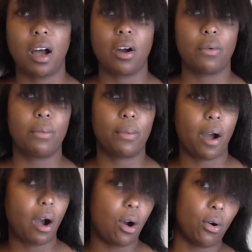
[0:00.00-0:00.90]

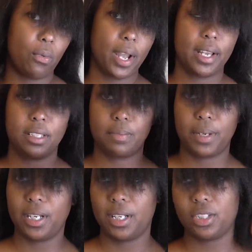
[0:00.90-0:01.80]
always
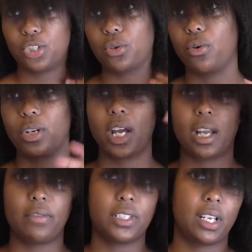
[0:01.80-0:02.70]
been short,
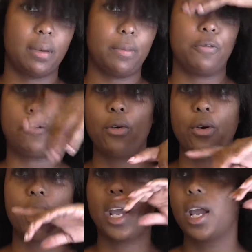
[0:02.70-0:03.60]
like I've said
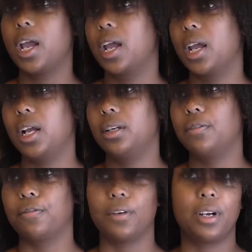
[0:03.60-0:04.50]
before,
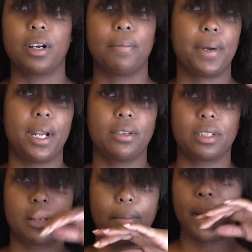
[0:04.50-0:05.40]
in the front
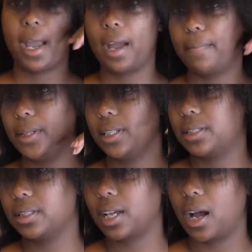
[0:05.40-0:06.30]
compared to the back, but
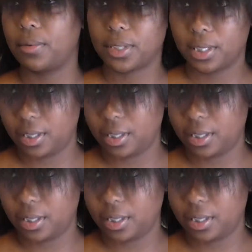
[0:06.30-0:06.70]
this is how it's